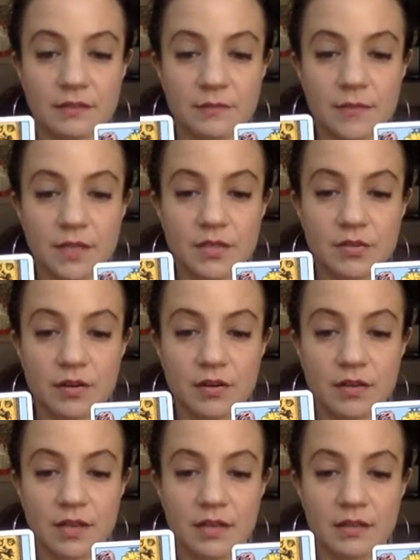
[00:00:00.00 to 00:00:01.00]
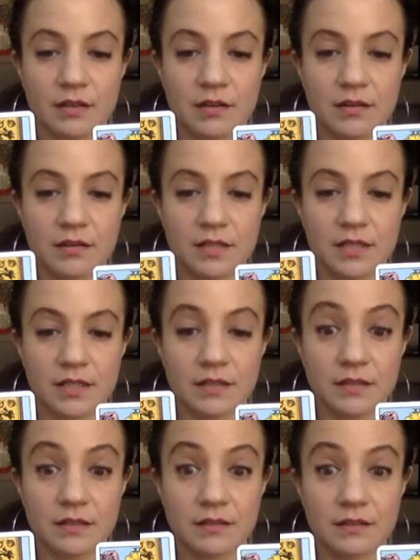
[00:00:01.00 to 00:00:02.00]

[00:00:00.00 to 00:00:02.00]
Major Arcana card here.